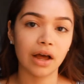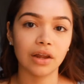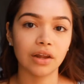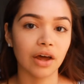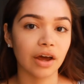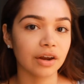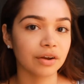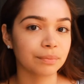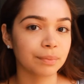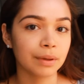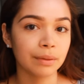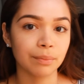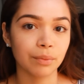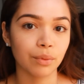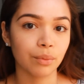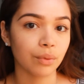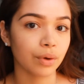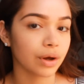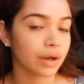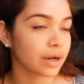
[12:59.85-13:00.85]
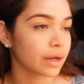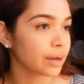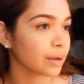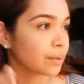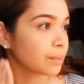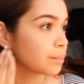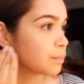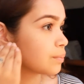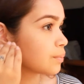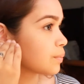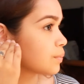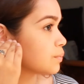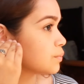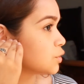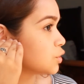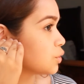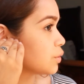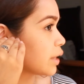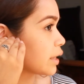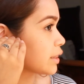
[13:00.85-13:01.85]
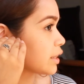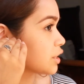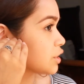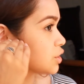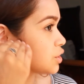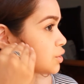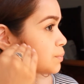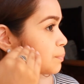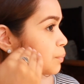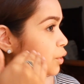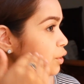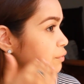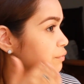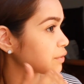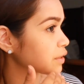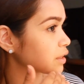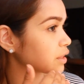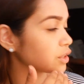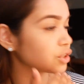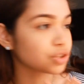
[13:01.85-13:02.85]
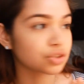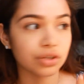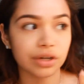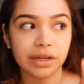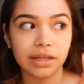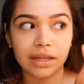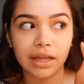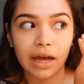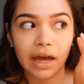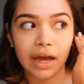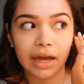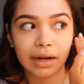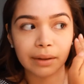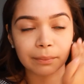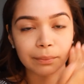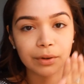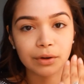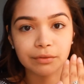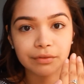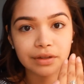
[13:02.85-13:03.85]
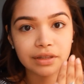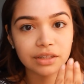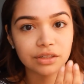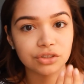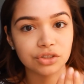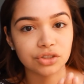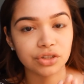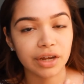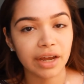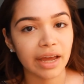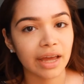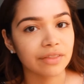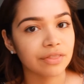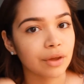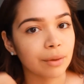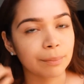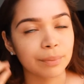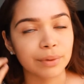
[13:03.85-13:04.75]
A lot of people want to do like this perfectly straight line and perfectly straight, and